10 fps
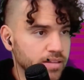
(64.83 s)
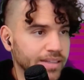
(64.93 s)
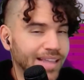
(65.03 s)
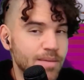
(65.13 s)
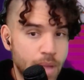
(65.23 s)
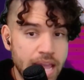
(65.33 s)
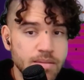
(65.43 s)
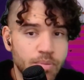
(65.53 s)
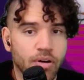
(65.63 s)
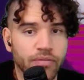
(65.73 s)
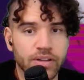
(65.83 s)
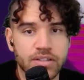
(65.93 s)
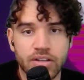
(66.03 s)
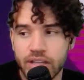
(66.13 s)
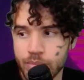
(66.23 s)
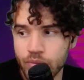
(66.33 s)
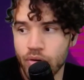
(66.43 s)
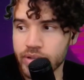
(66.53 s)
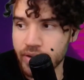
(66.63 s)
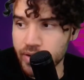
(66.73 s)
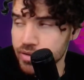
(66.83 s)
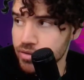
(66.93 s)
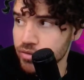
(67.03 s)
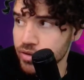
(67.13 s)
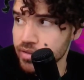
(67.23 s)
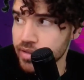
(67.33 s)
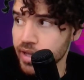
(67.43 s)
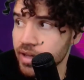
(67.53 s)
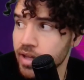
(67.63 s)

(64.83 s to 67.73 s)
Like they make profit, don't get me wrong, their industries and their